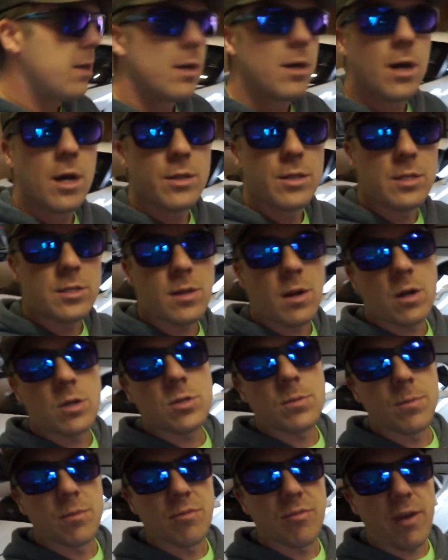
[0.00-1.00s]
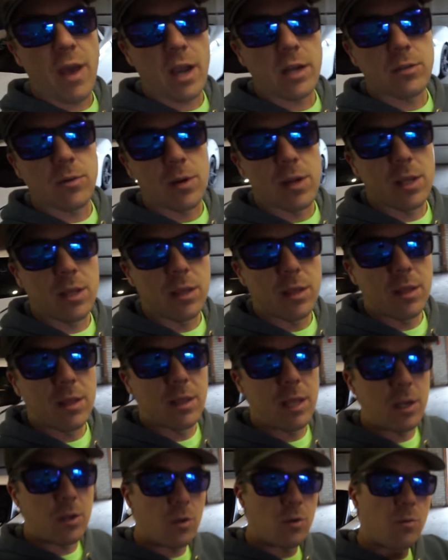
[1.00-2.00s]
on these cars from the factory,
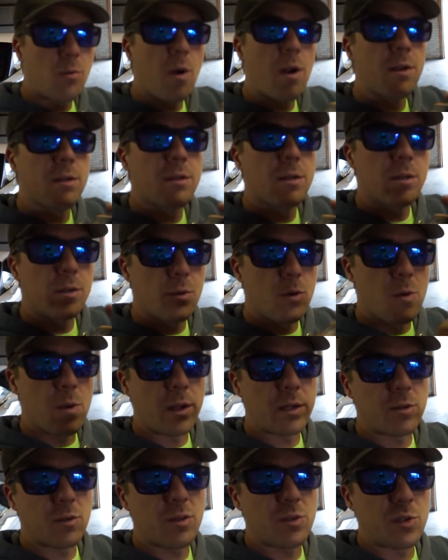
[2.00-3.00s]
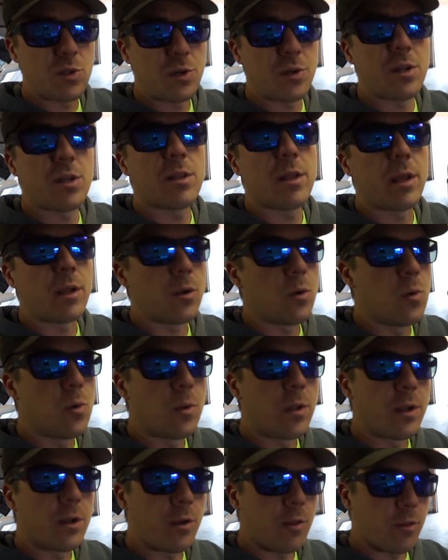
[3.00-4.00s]
they do run coolant or they circulate
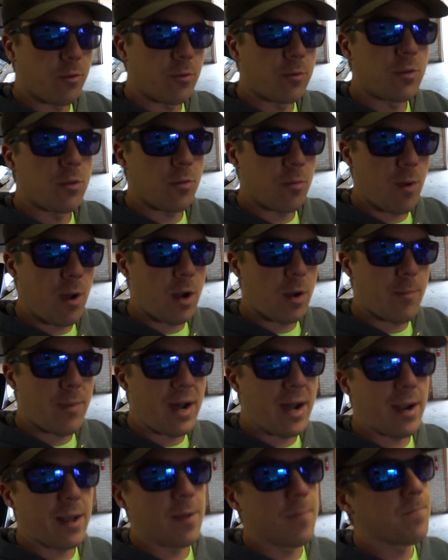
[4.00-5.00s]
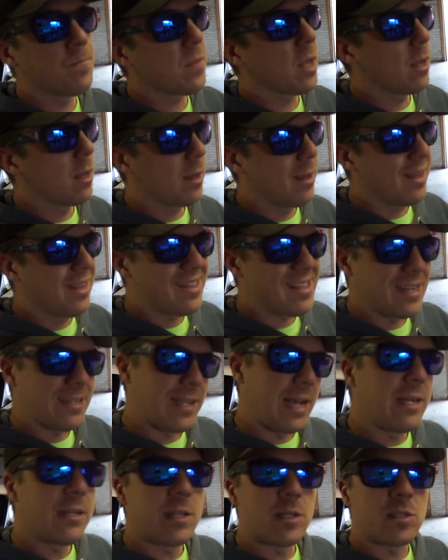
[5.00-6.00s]
coolant through the throttle body. The
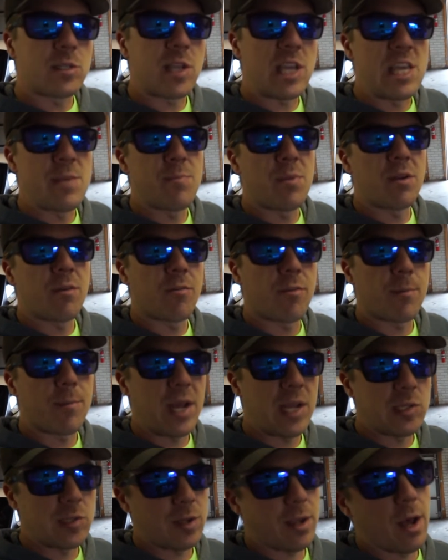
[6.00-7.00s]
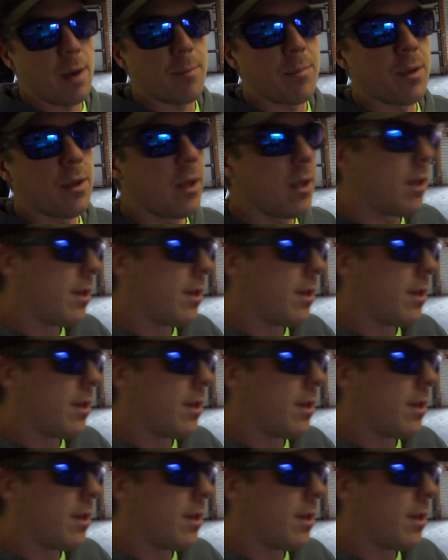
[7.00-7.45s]
intent is to keep it from icing up.